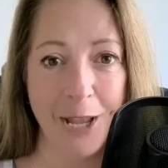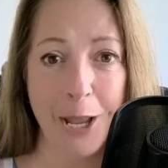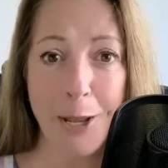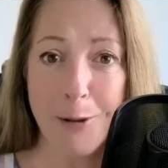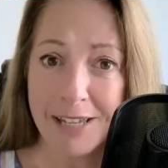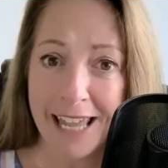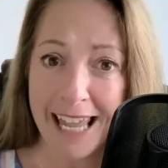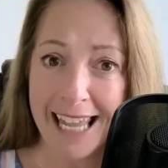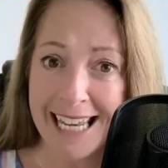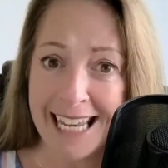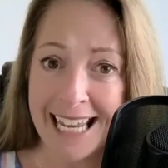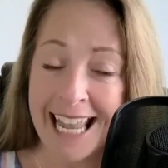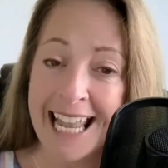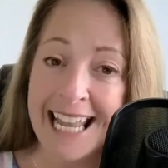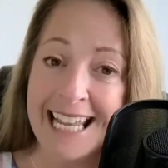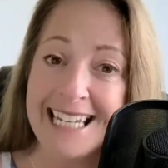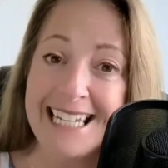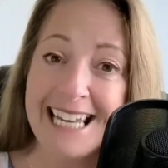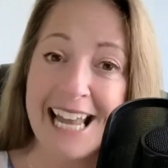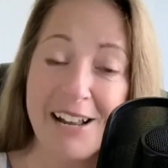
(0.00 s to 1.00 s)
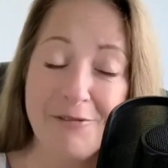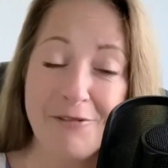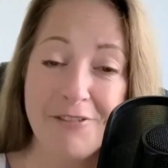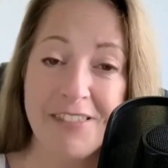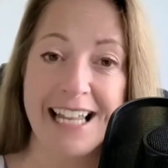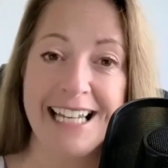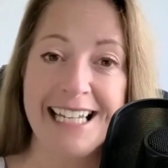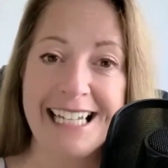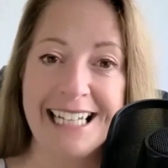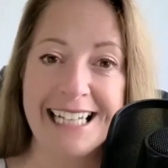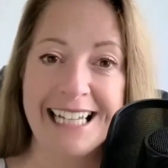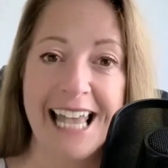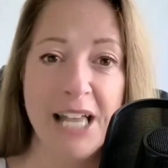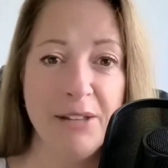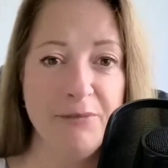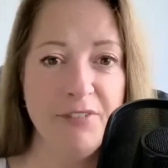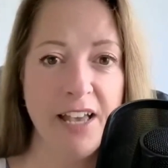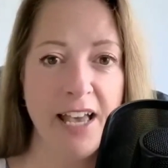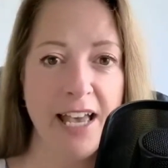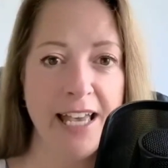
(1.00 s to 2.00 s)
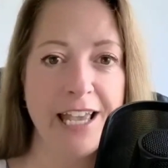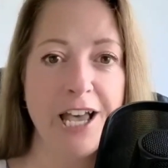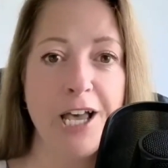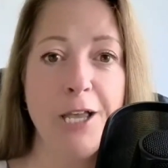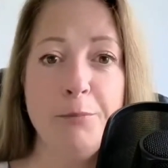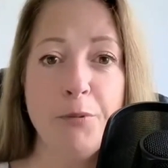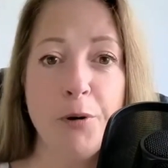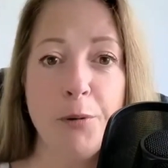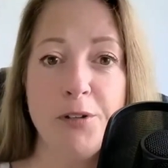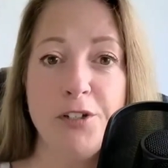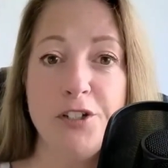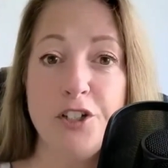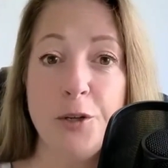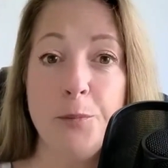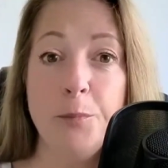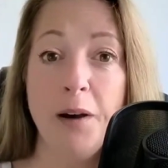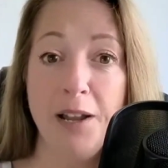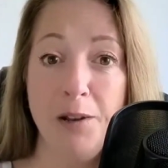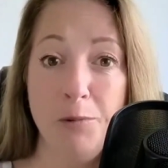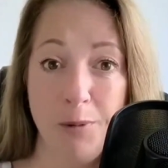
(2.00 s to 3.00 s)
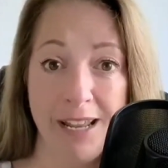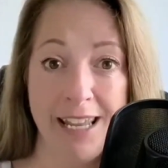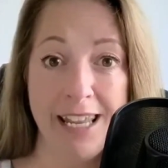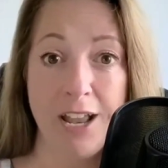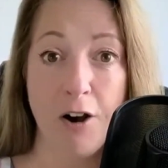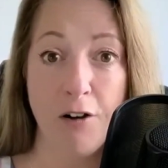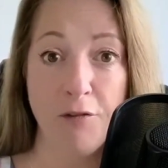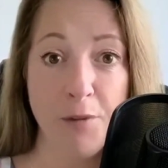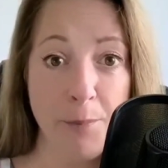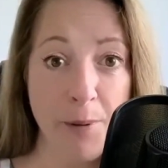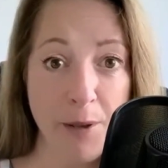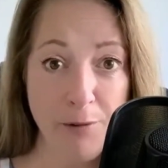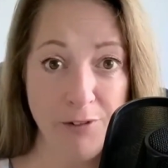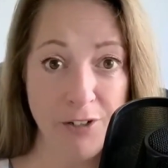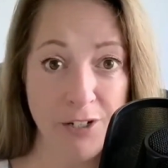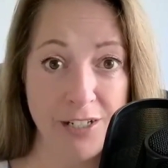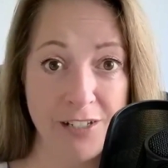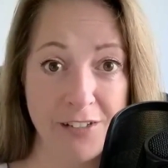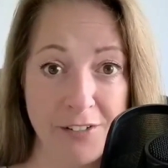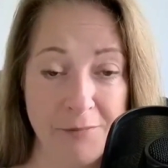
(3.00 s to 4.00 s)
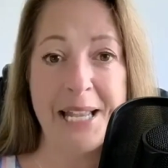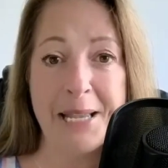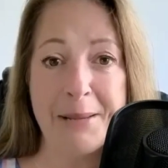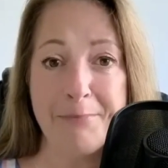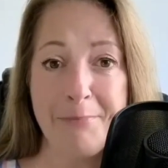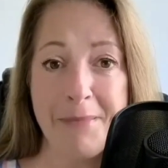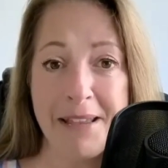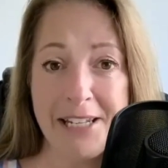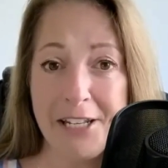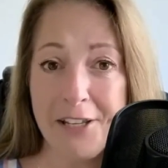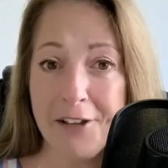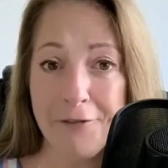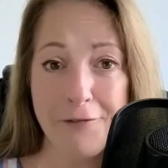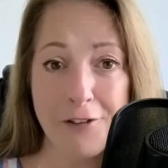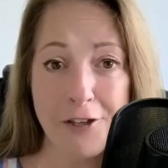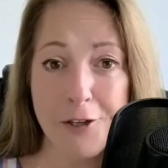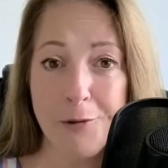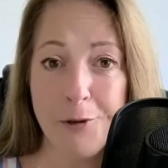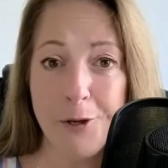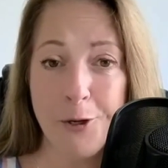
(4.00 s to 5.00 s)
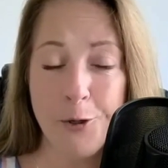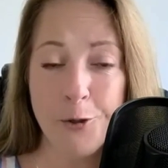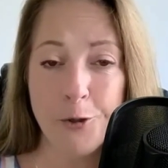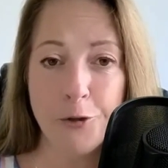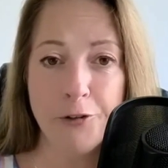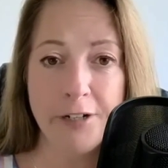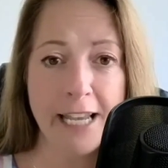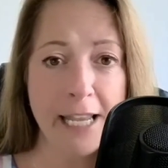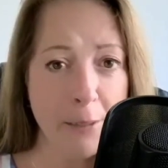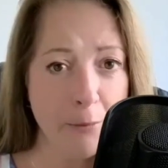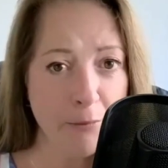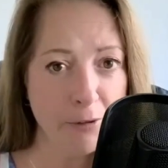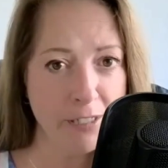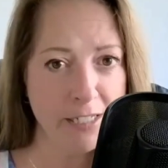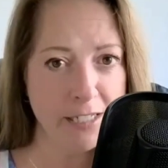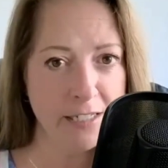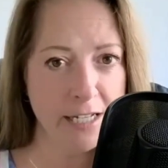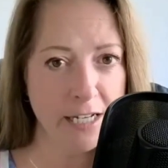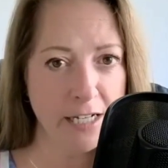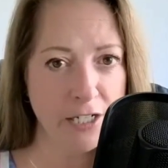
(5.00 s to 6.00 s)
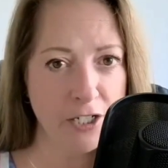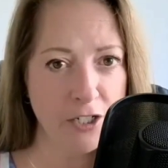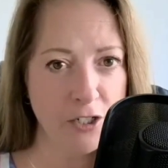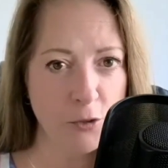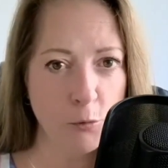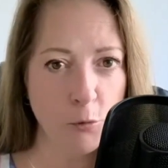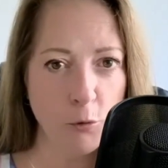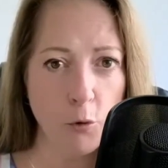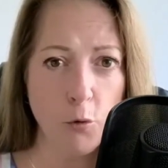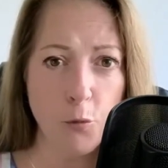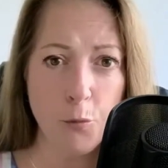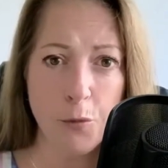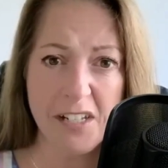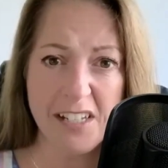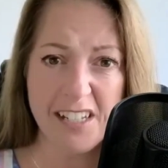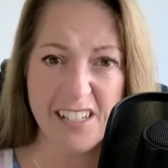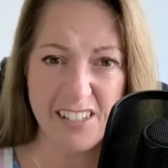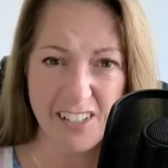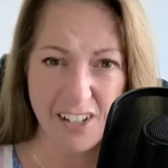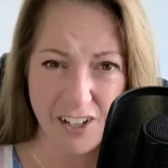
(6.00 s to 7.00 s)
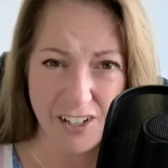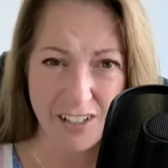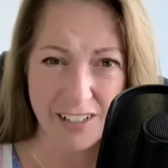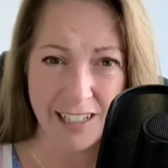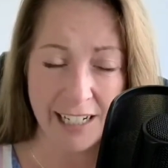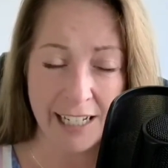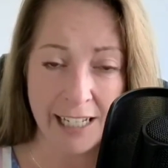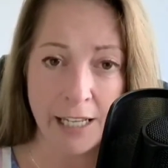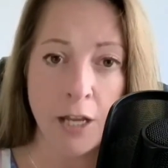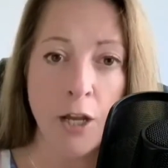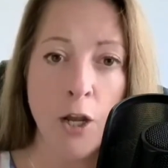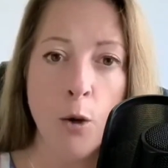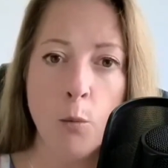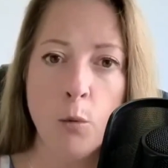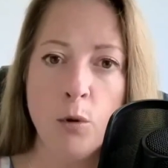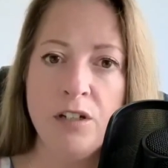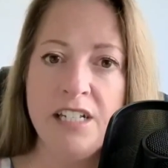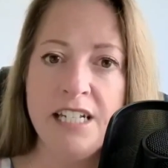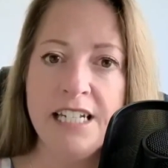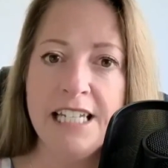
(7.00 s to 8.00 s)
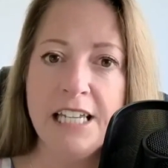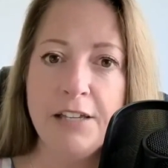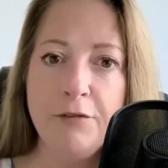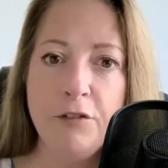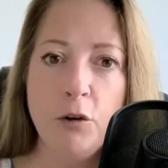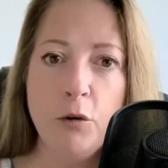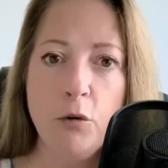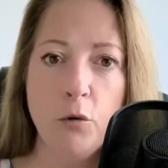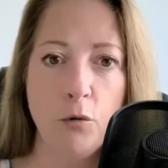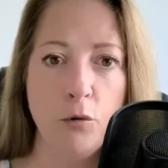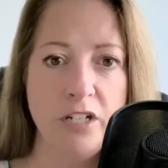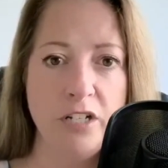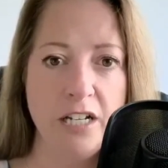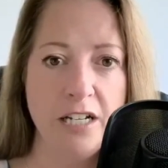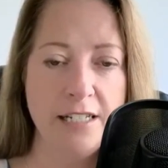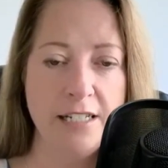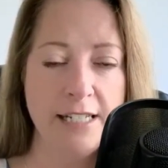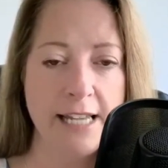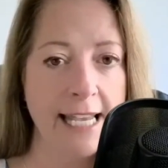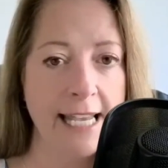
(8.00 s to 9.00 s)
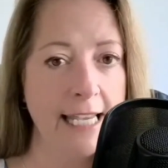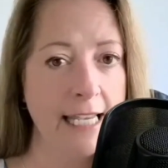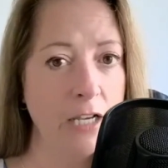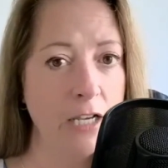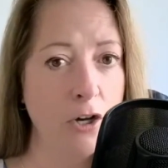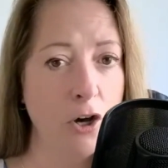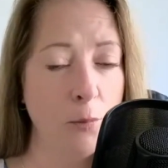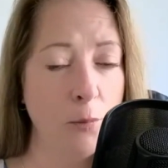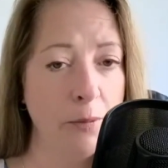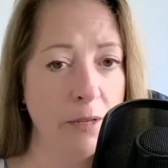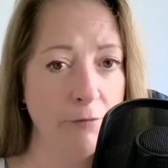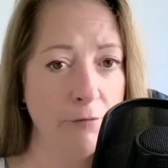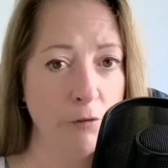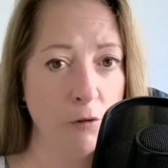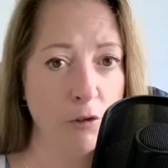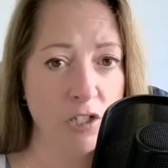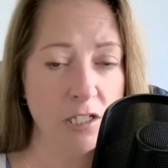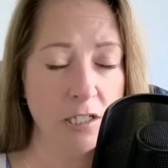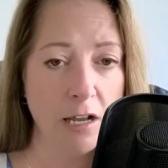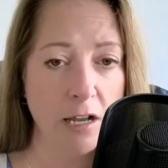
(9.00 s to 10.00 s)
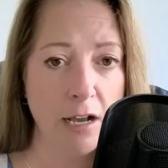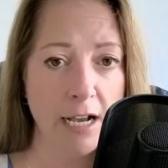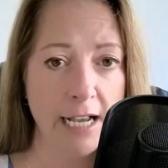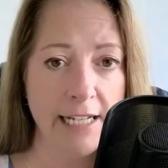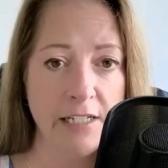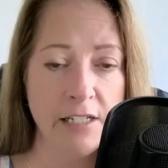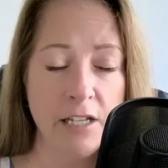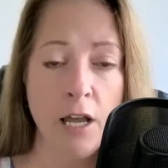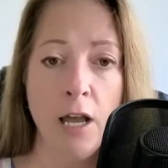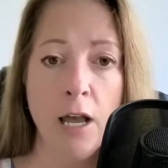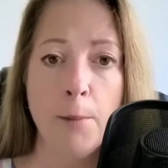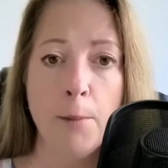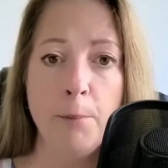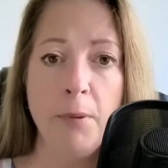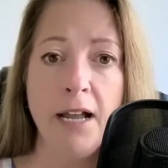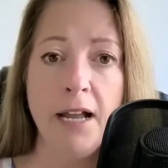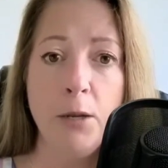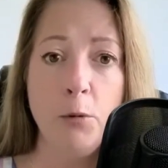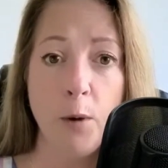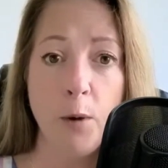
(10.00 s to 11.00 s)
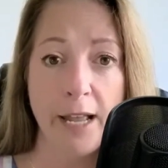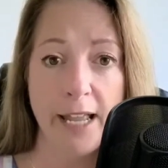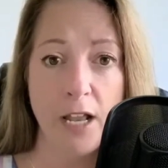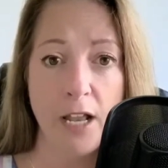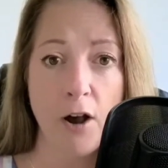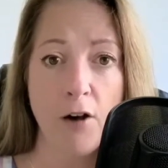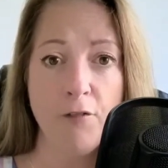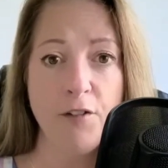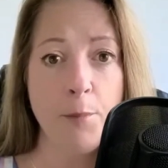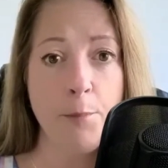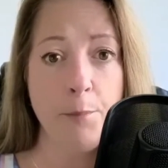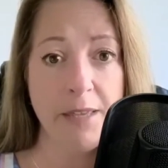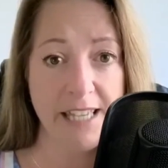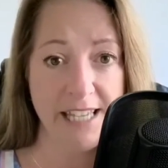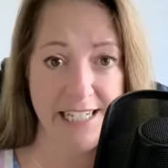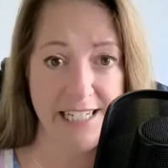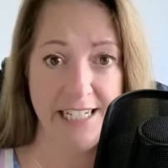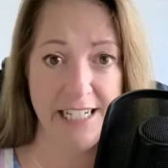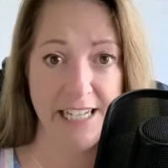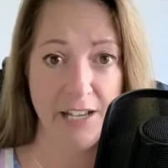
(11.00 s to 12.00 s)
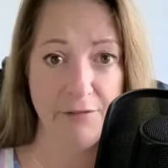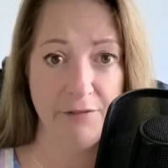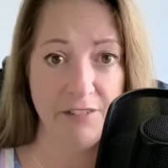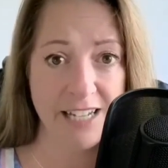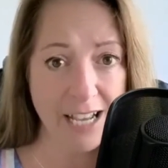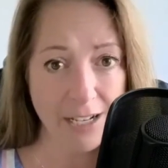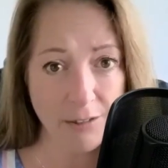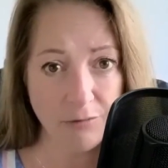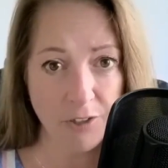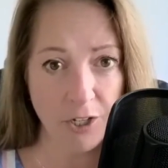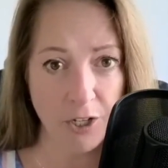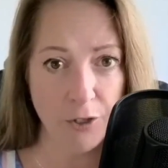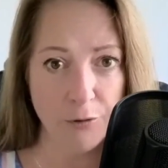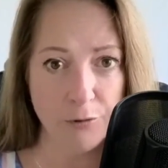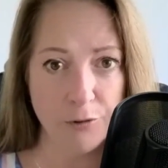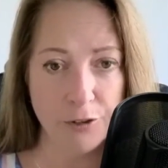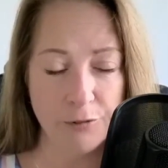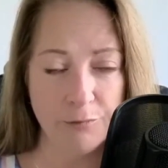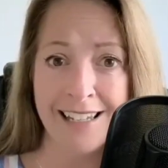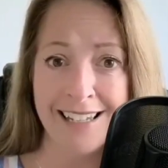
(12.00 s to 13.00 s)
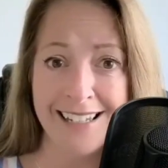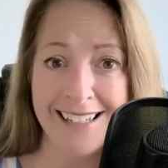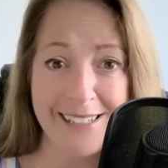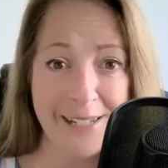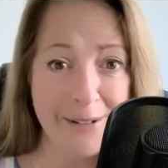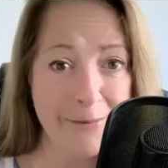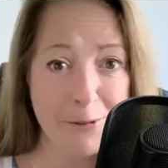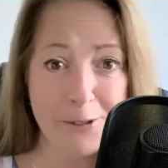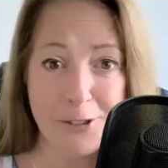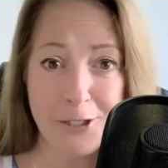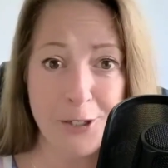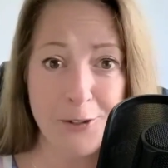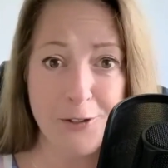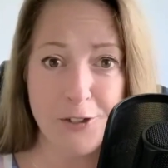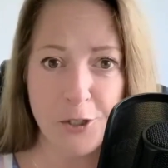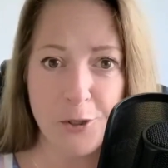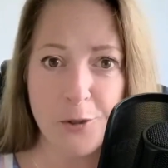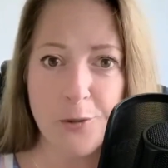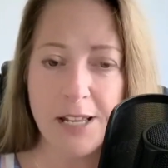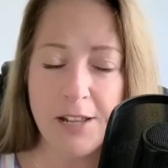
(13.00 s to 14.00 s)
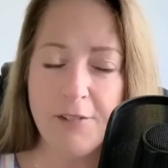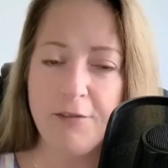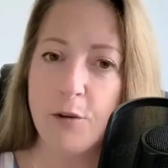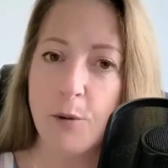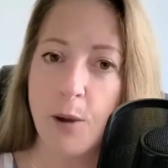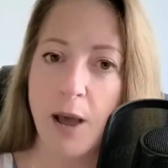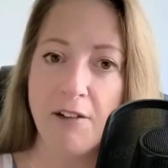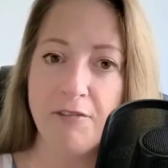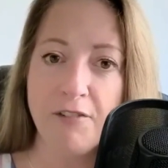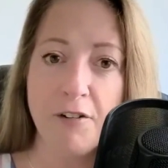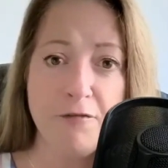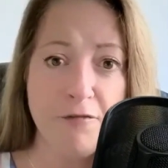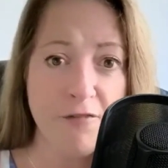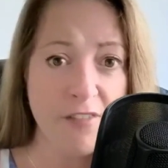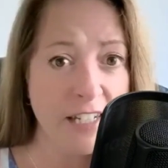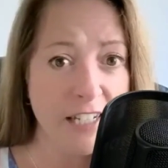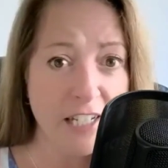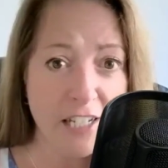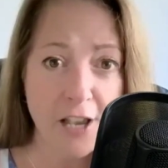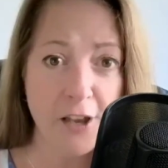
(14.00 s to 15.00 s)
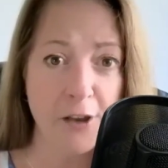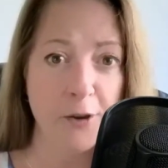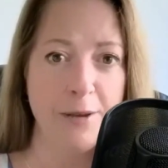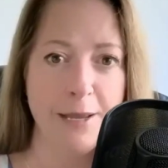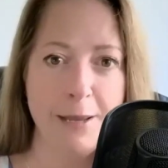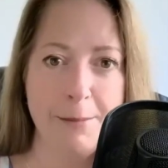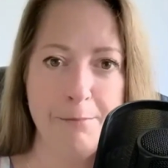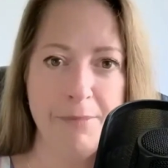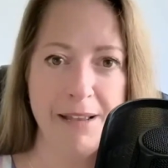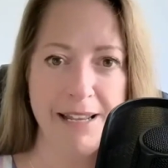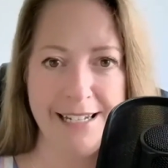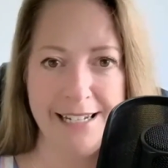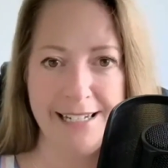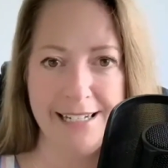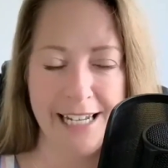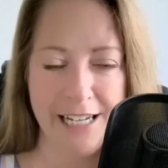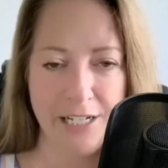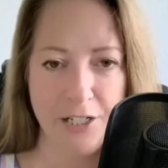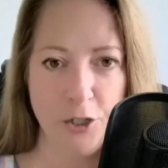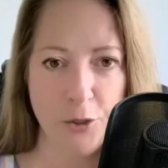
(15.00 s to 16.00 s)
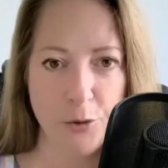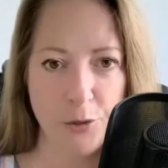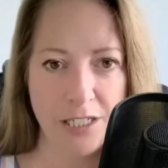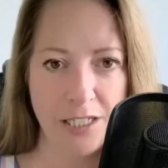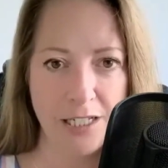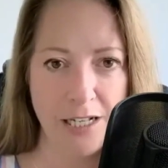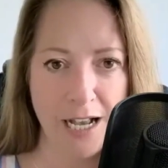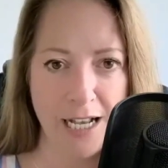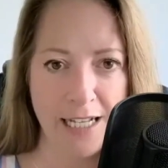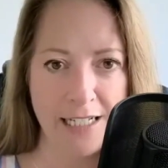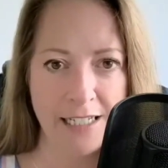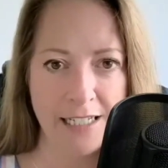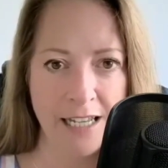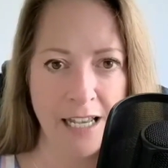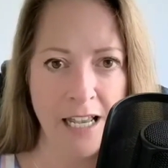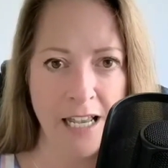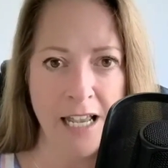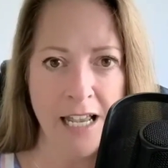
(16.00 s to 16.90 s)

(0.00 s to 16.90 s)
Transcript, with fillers: Okay, now for that little Canva hack I promised you by way of a bonus. Many of you who create presentations will almost certainly want to give your audience a copy of your slides by way of a PDF download. So, what do you do if you have a video embedded into your slides?